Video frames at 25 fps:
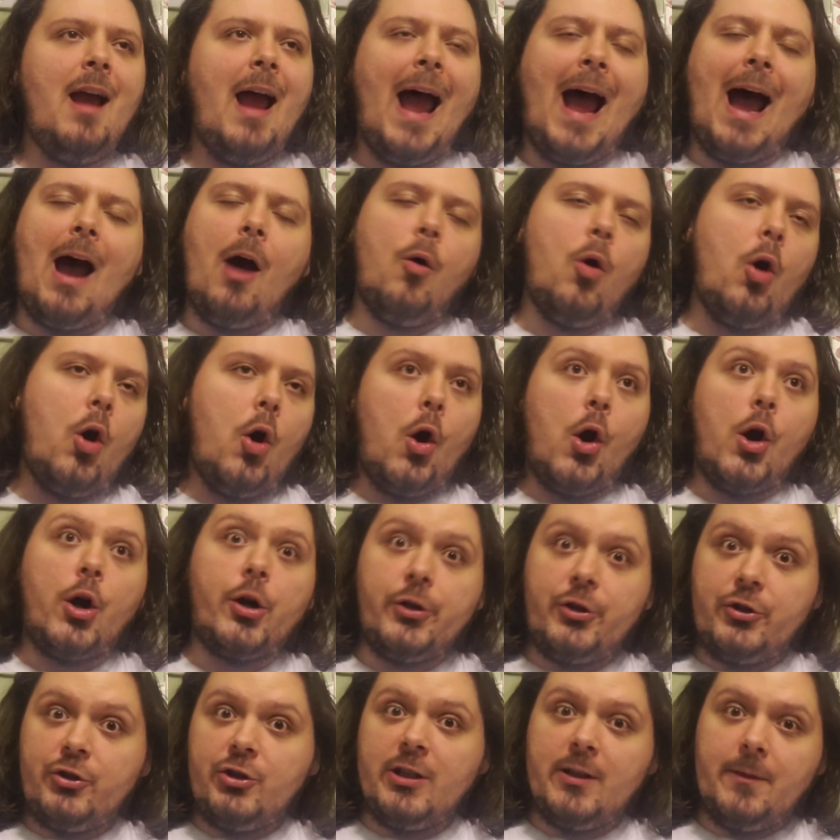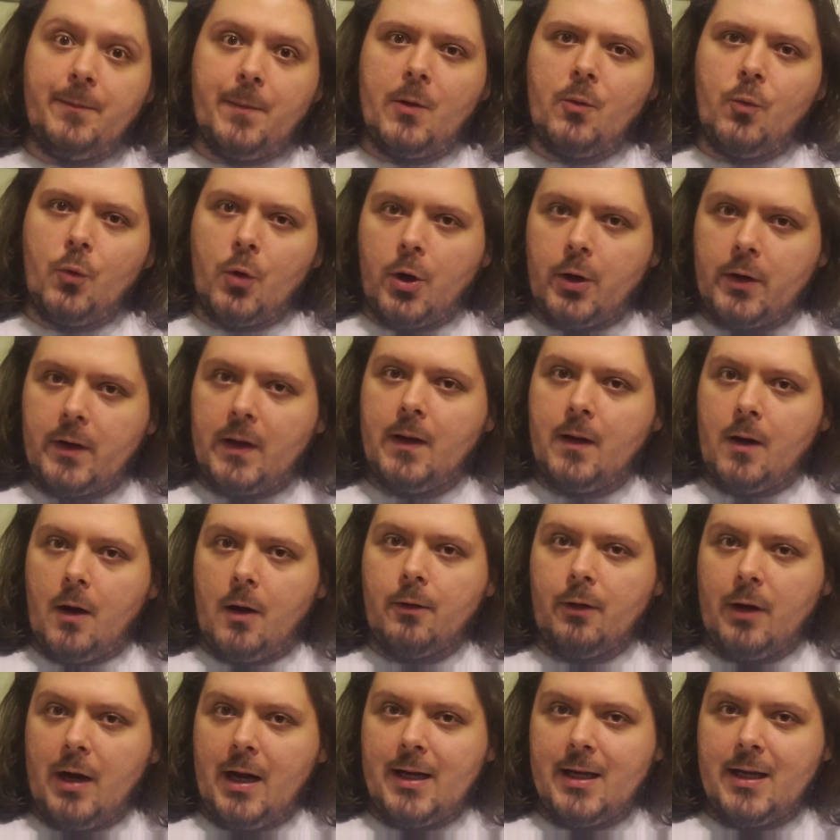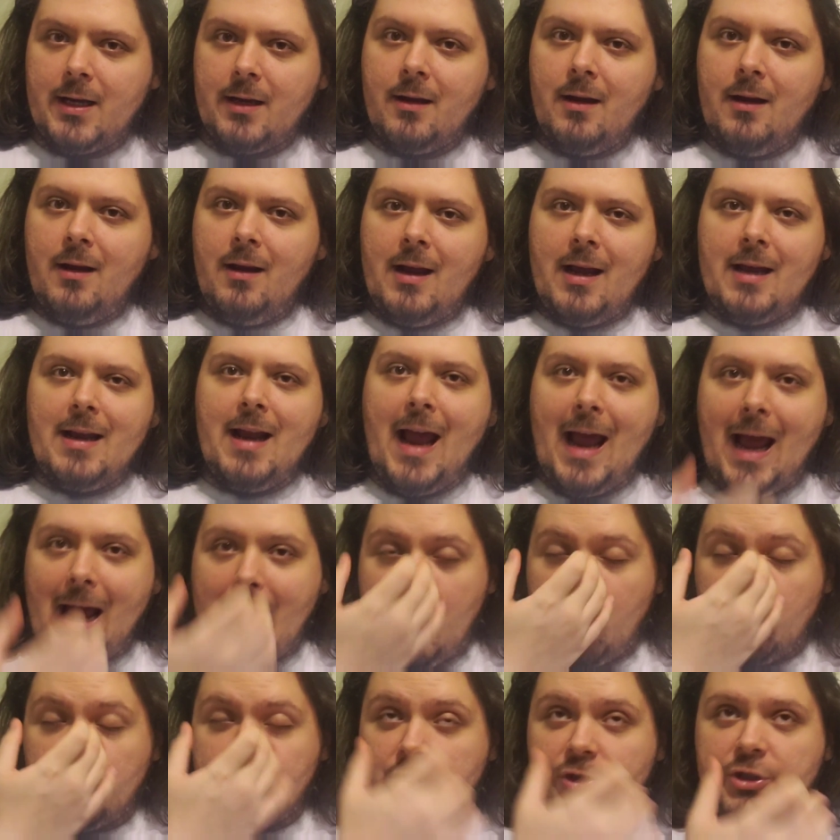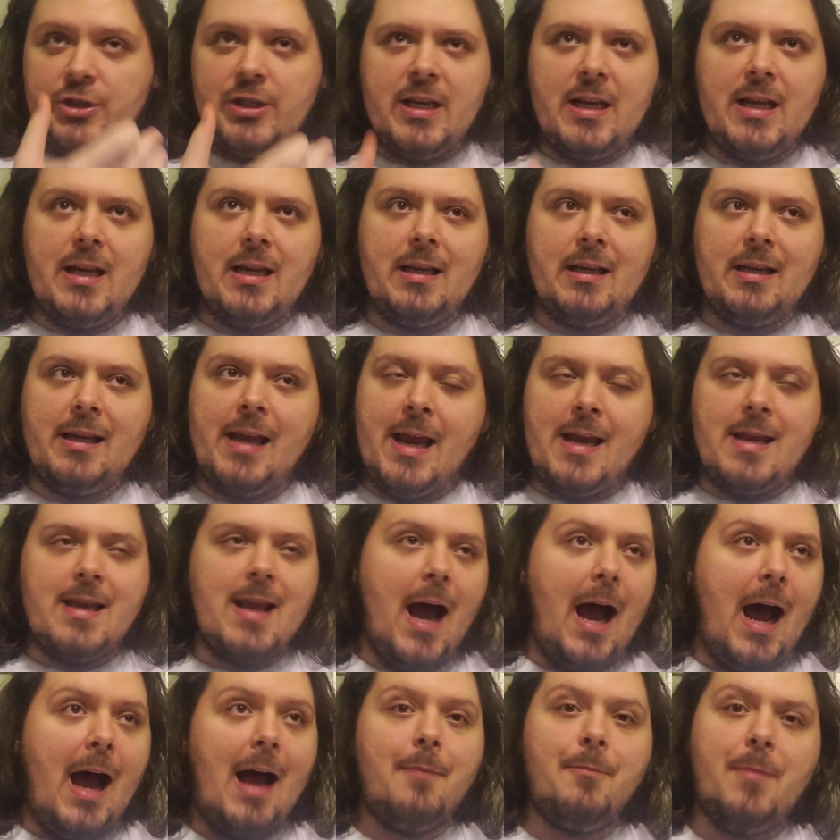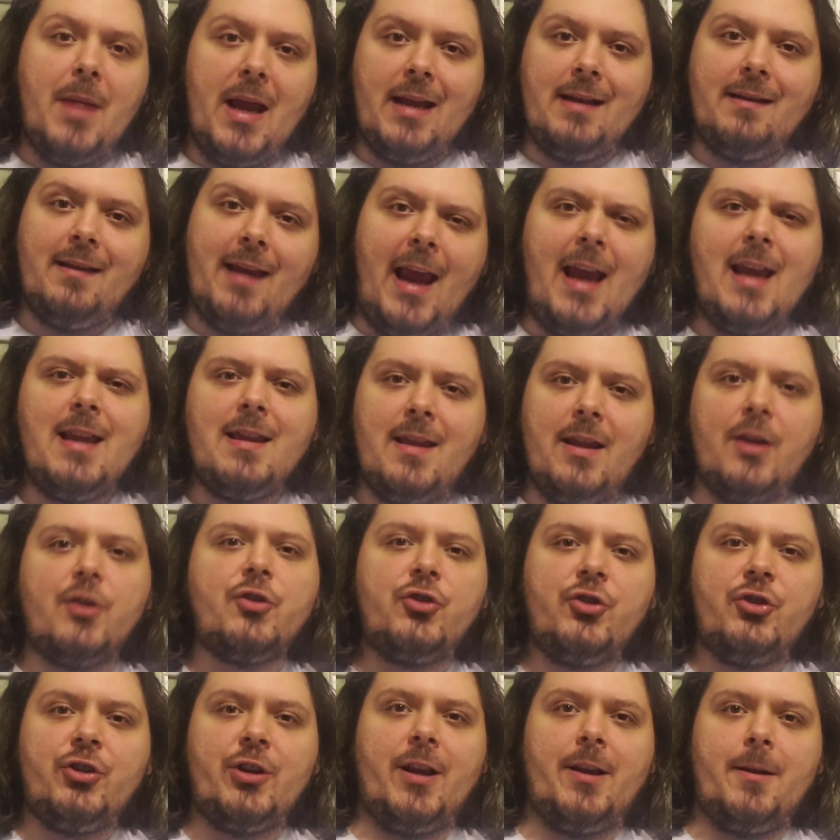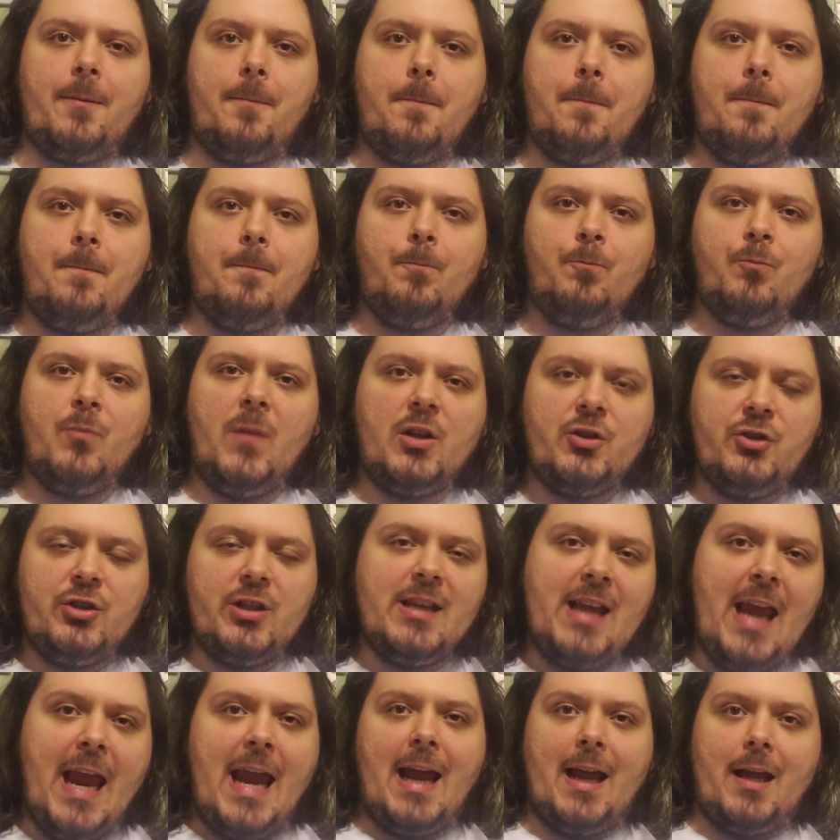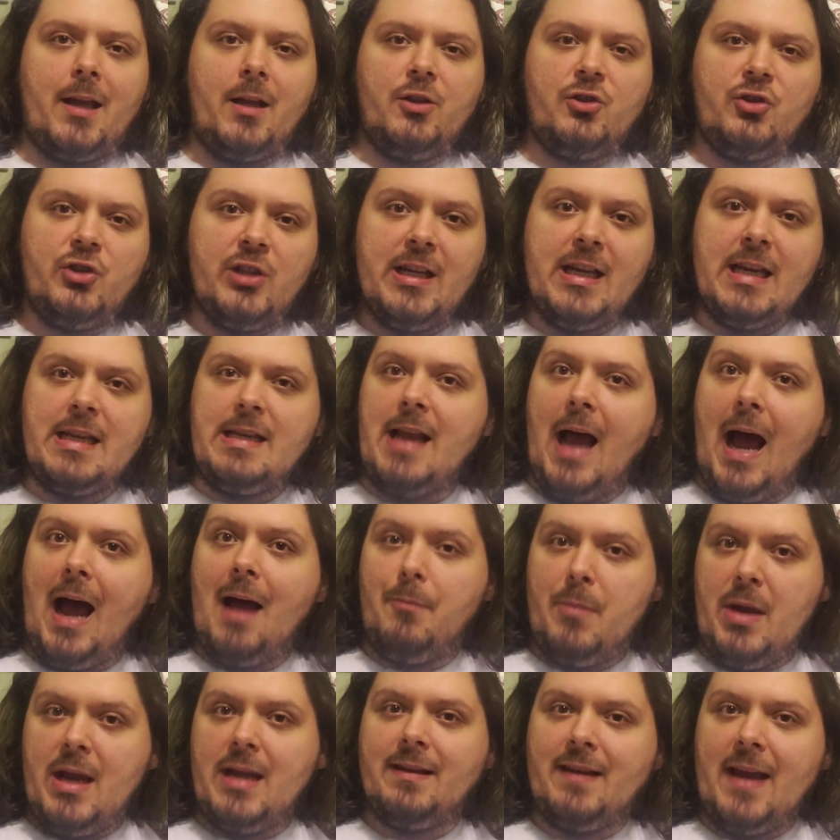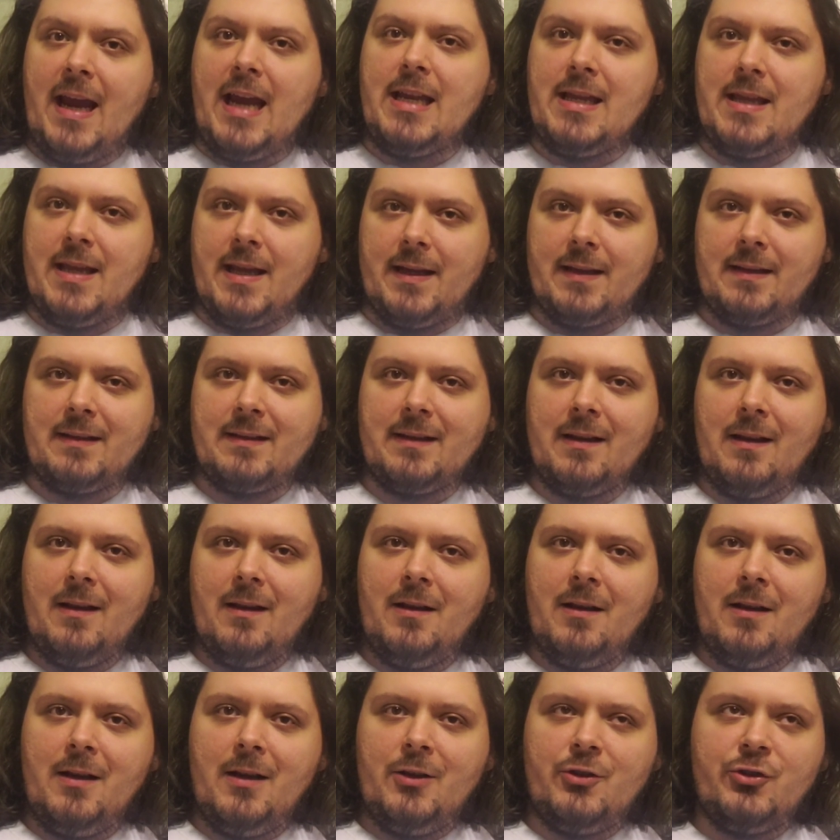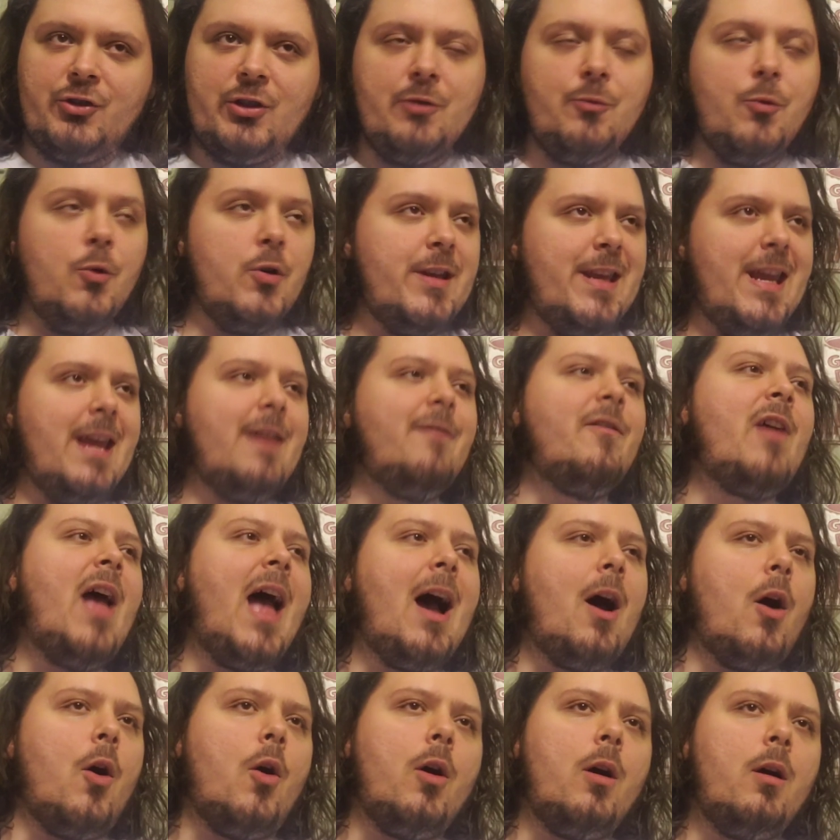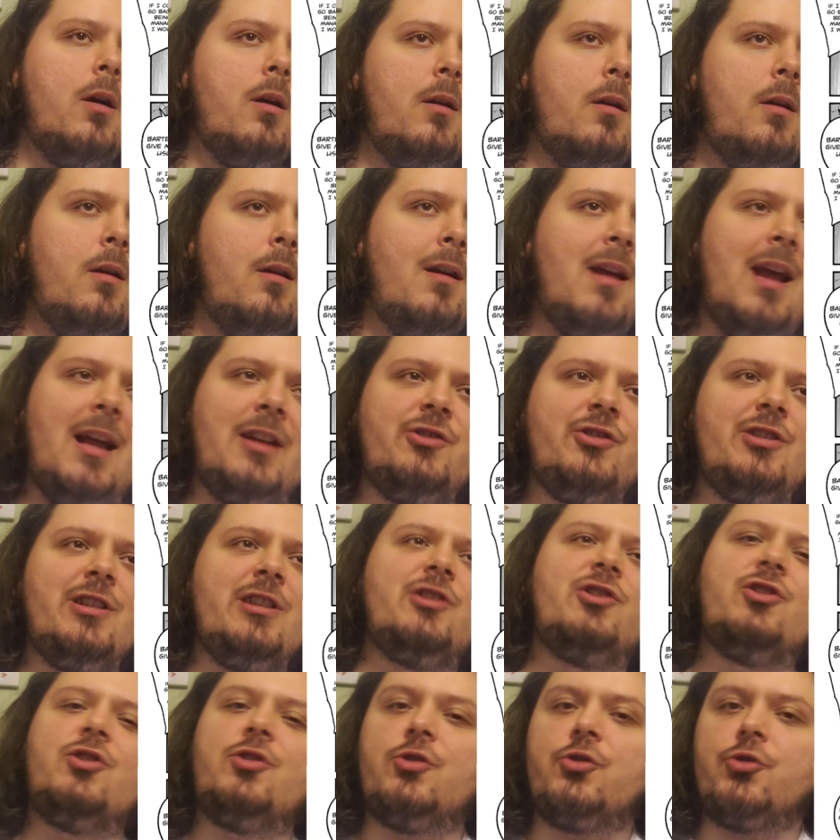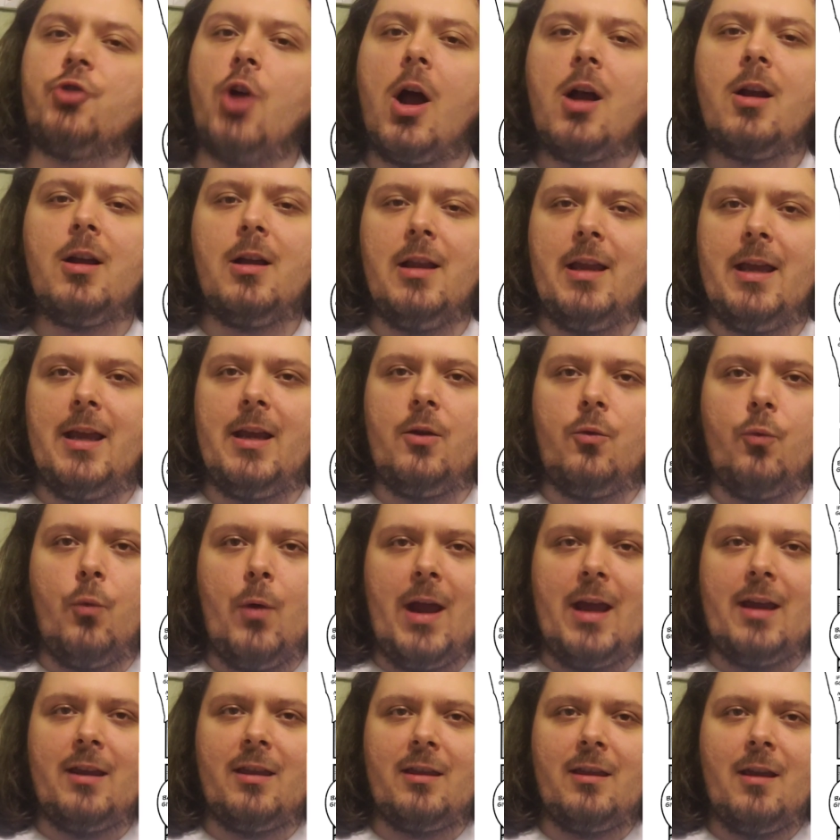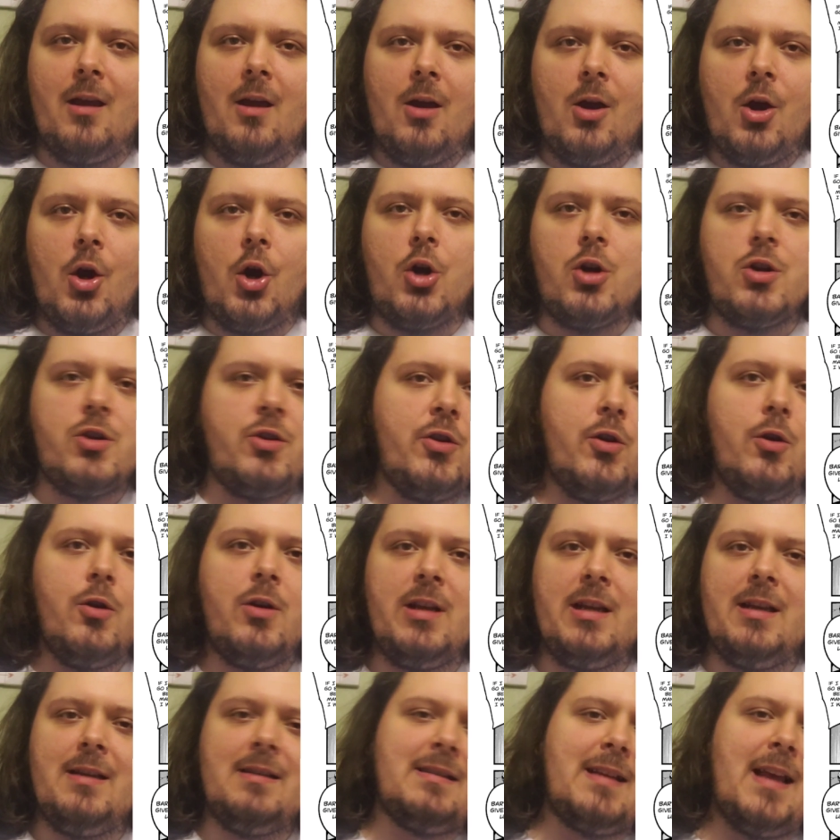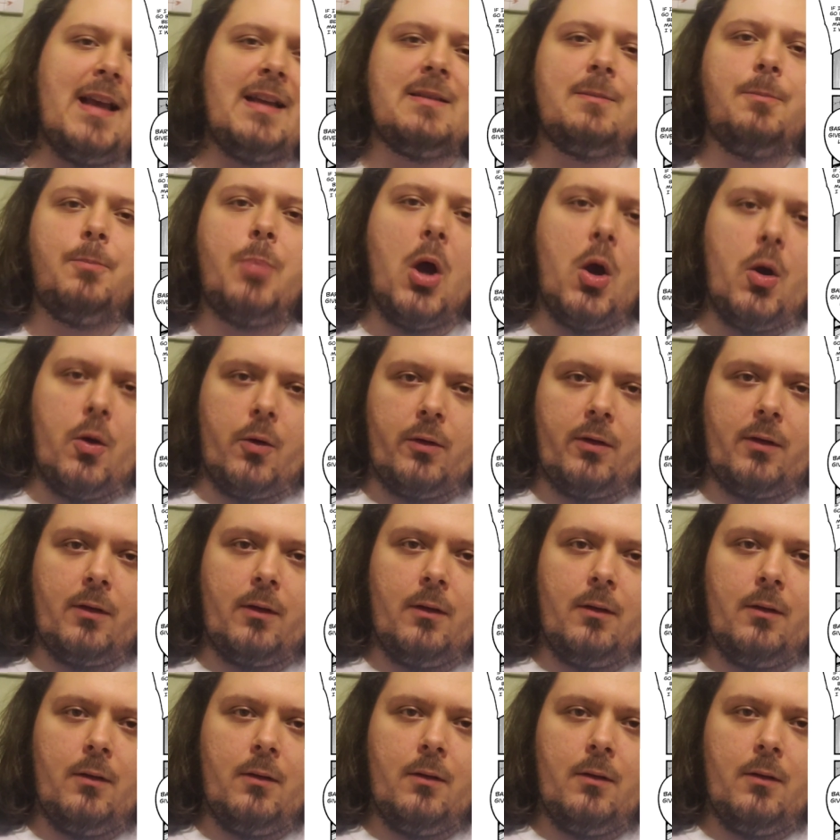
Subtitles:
how hard she's been working already and how she cannot maintain this shit. She can't. She cannot maintain this. She will give out. And she's struggling with her duties as both.